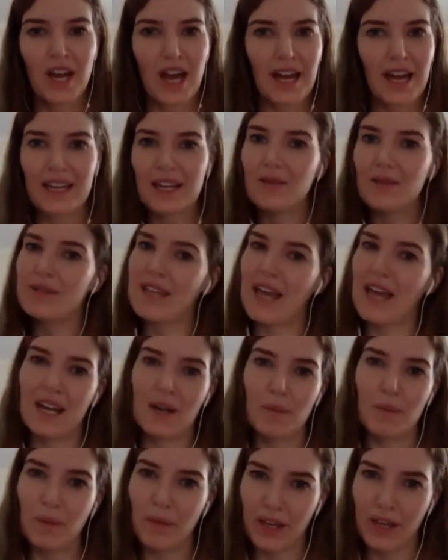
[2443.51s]
Again, it was
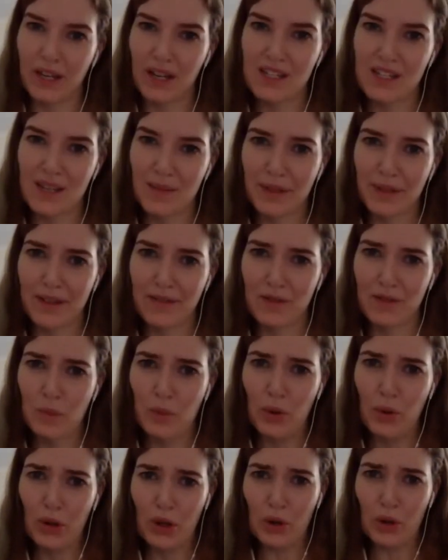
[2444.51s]
animal models. I believe it was
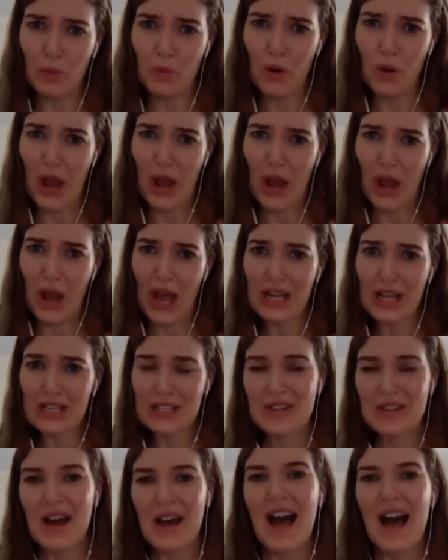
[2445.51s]
poor little
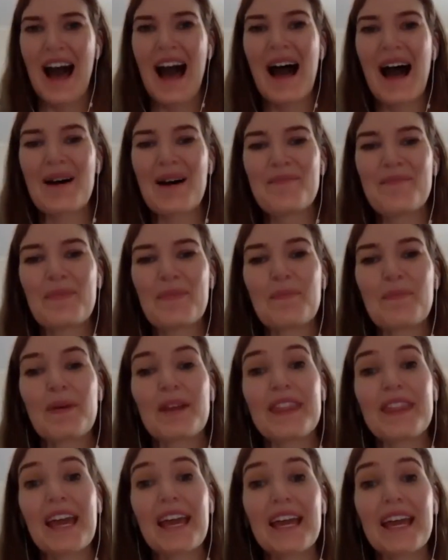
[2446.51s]
rats, um, but
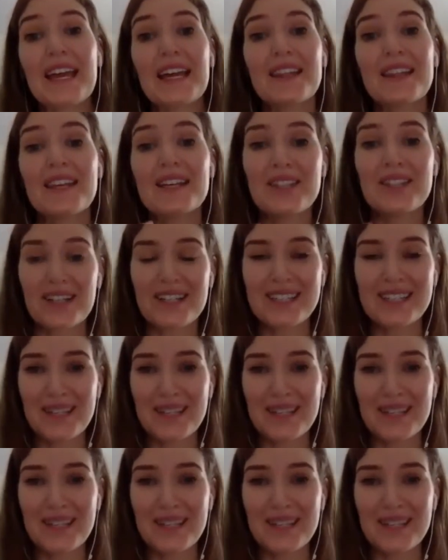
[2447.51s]
they they took some